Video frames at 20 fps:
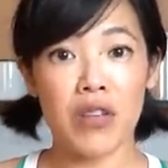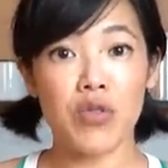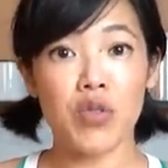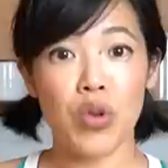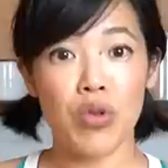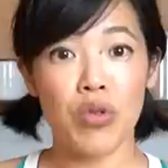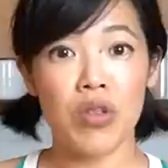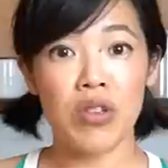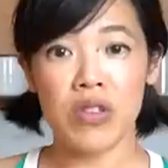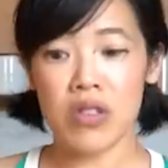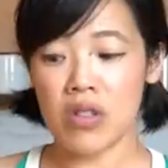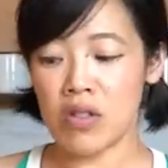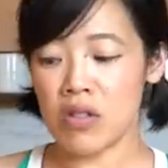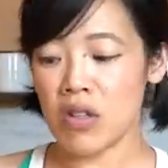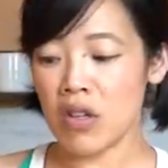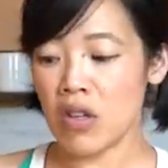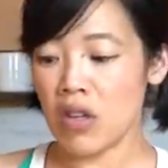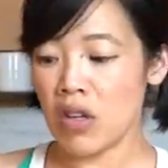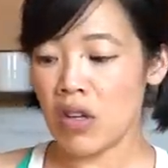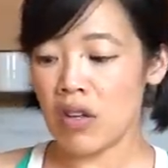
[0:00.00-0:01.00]
And so this
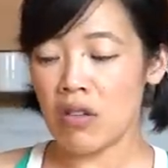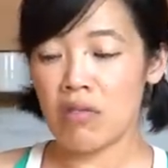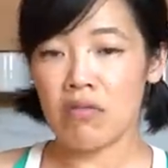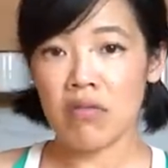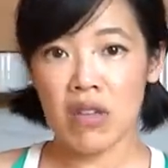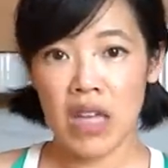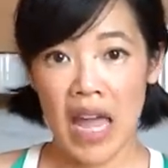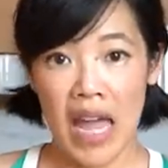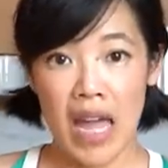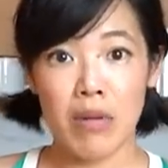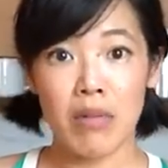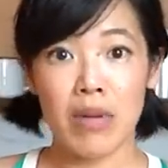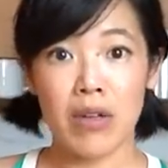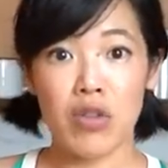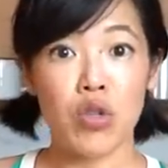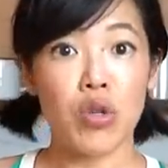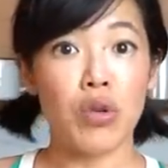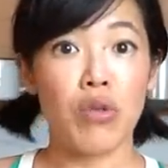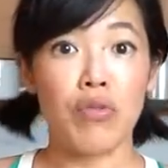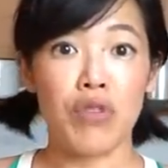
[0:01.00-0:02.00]
is can be
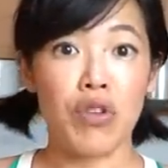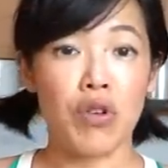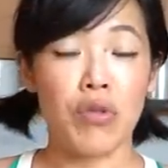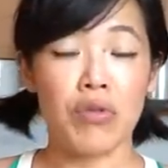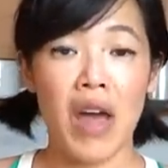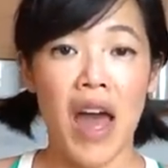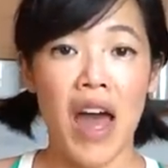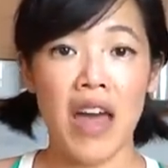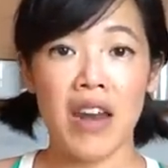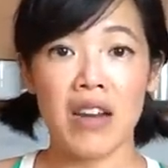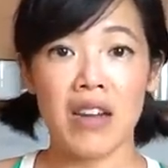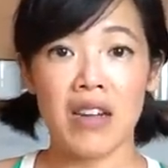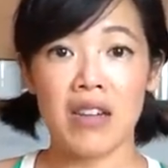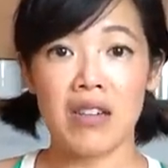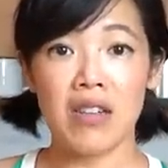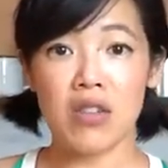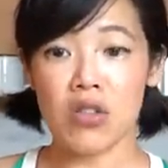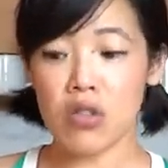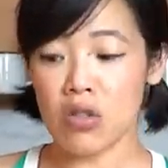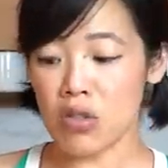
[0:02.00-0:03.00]
too if you don't add any
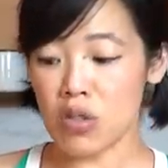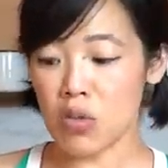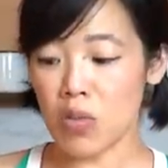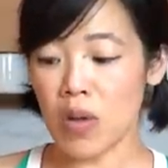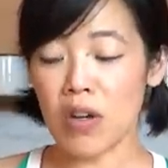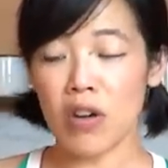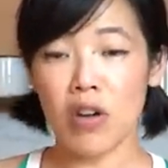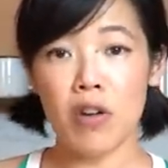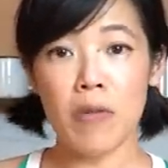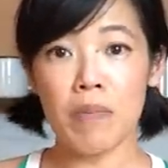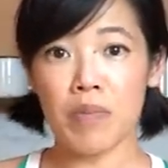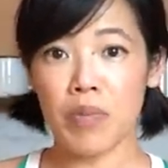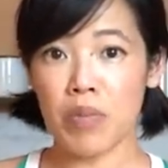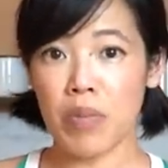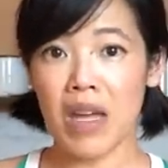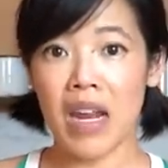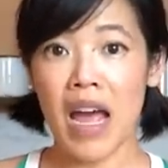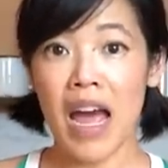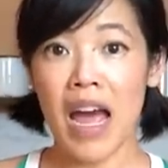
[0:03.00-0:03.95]
additional sweetener, but